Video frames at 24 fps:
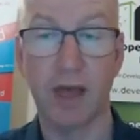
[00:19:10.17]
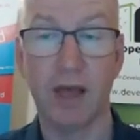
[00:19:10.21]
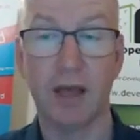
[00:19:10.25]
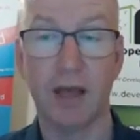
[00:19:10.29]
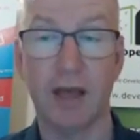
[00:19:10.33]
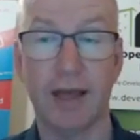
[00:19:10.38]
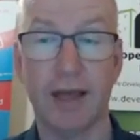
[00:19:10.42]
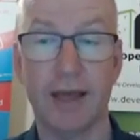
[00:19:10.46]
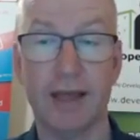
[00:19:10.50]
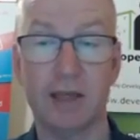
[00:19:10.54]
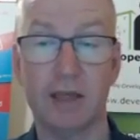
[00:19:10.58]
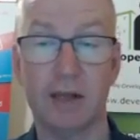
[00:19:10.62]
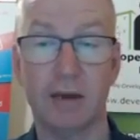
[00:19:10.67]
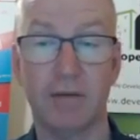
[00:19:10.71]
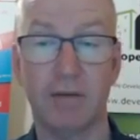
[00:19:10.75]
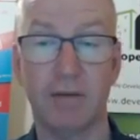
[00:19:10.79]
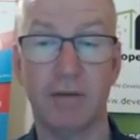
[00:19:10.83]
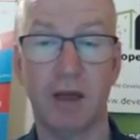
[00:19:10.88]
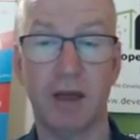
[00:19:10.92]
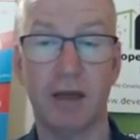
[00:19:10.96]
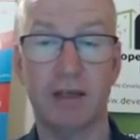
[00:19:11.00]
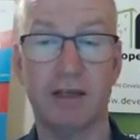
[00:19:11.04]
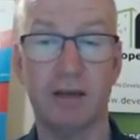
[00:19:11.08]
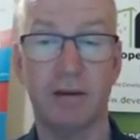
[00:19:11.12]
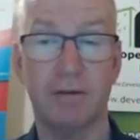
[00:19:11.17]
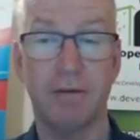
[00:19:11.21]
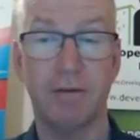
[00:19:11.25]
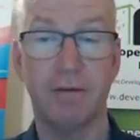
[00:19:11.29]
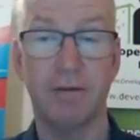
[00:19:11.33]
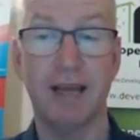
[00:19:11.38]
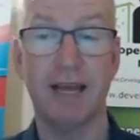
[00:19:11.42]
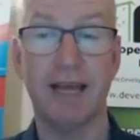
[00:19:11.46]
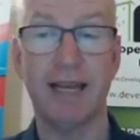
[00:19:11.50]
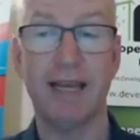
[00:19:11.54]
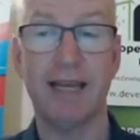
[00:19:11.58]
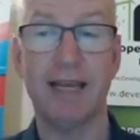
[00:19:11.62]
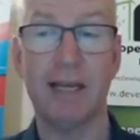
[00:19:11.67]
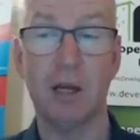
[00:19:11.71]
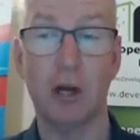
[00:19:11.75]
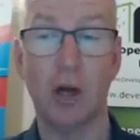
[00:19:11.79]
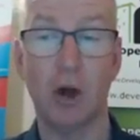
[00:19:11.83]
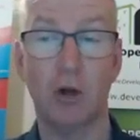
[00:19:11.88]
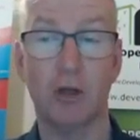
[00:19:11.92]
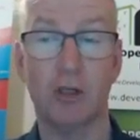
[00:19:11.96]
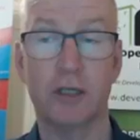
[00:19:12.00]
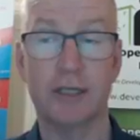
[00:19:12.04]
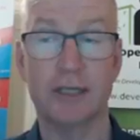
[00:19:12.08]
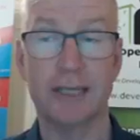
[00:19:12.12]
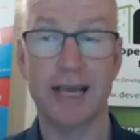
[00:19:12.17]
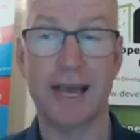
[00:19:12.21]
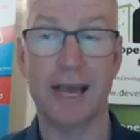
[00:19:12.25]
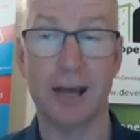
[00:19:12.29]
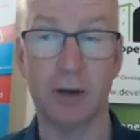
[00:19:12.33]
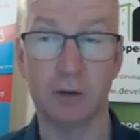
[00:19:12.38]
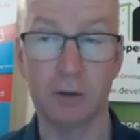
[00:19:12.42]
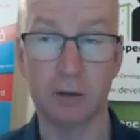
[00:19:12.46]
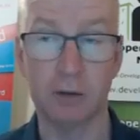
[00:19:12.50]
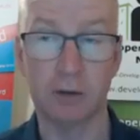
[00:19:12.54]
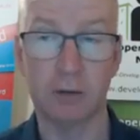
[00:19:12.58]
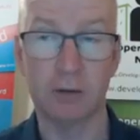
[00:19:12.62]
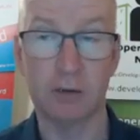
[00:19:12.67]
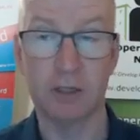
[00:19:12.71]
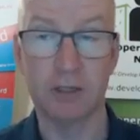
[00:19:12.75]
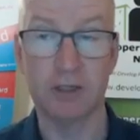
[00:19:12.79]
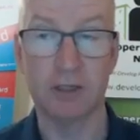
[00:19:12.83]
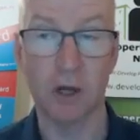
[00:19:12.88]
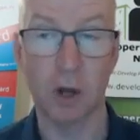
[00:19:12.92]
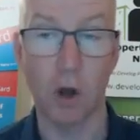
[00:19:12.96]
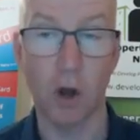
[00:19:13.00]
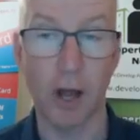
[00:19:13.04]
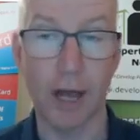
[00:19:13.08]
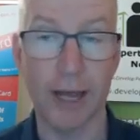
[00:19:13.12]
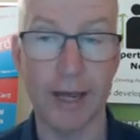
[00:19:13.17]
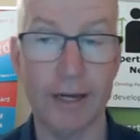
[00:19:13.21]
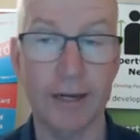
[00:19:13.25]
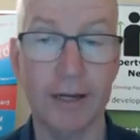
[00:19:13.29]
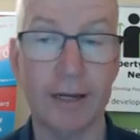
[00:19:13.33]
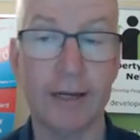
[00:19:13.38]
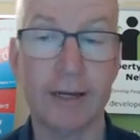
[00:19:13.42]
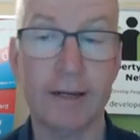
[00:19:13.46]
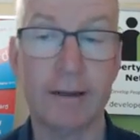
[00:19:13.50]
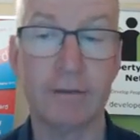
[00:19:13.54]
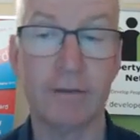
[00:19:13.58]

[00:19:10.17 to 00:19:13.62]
is a fairly locked down design